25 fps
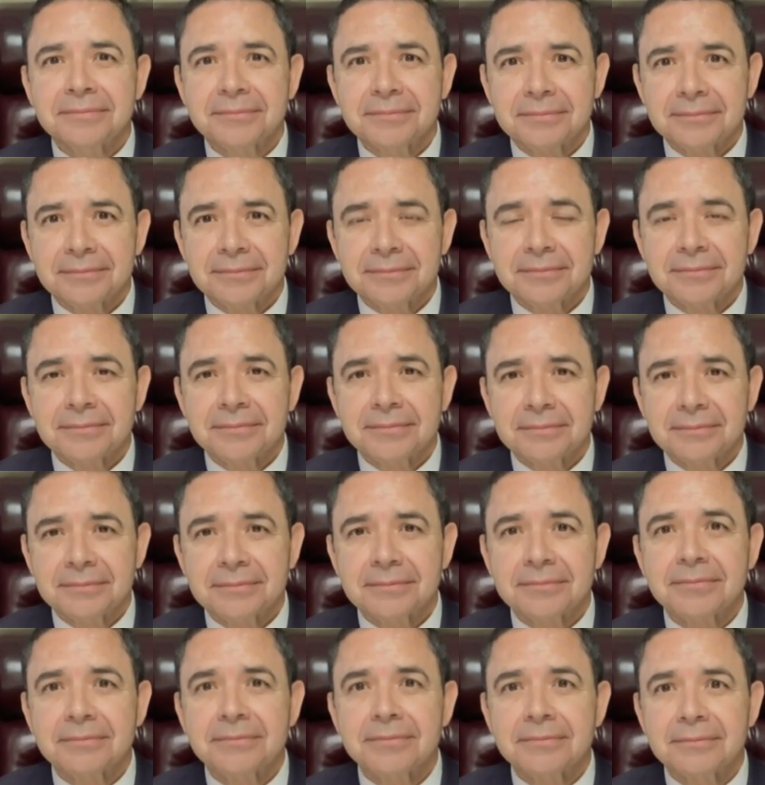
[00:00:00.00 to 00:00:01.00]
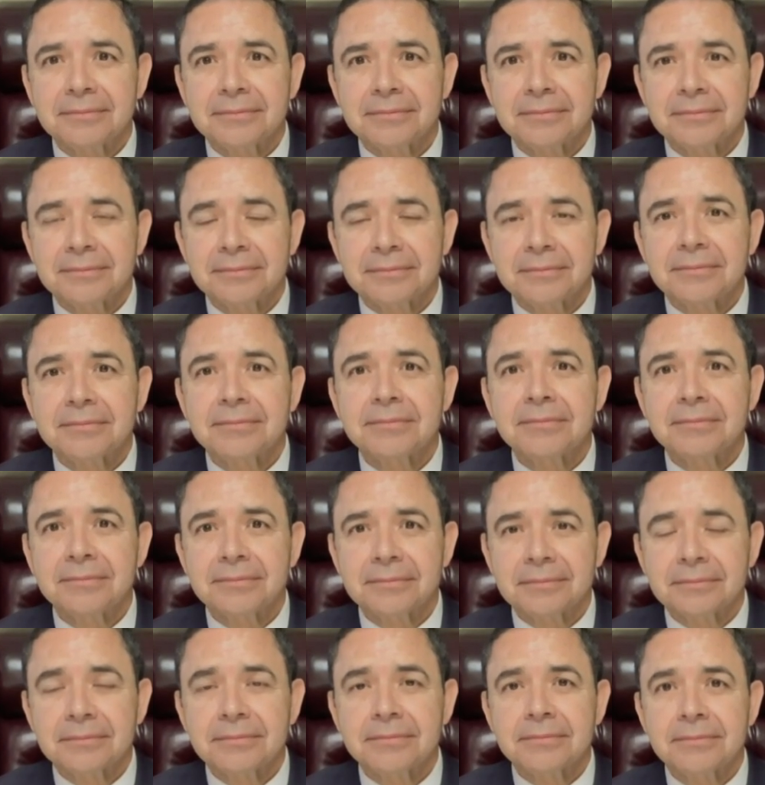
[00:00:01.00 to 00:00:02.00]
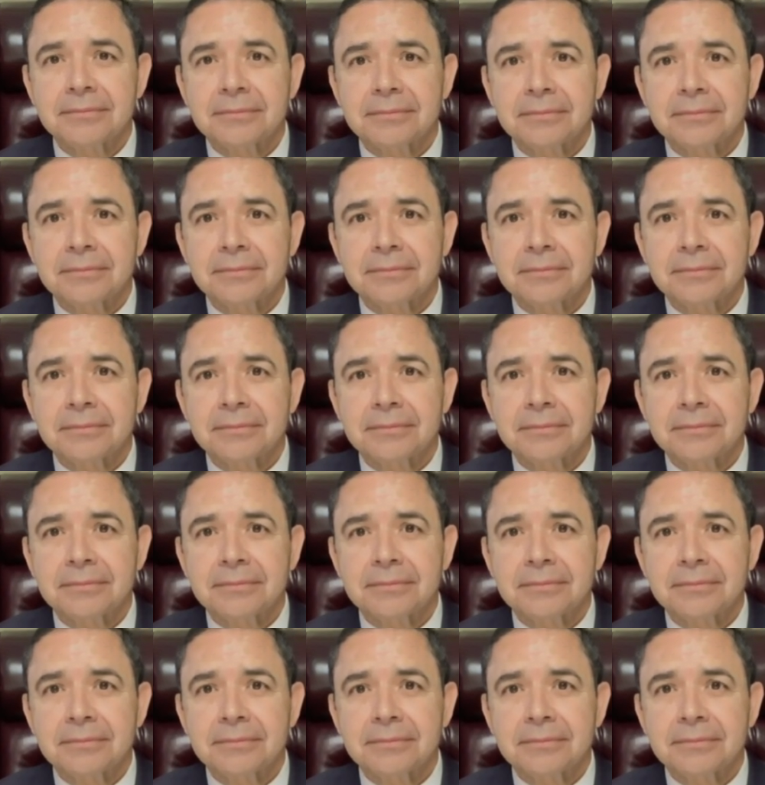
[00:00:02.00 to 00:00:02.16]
(not speaking)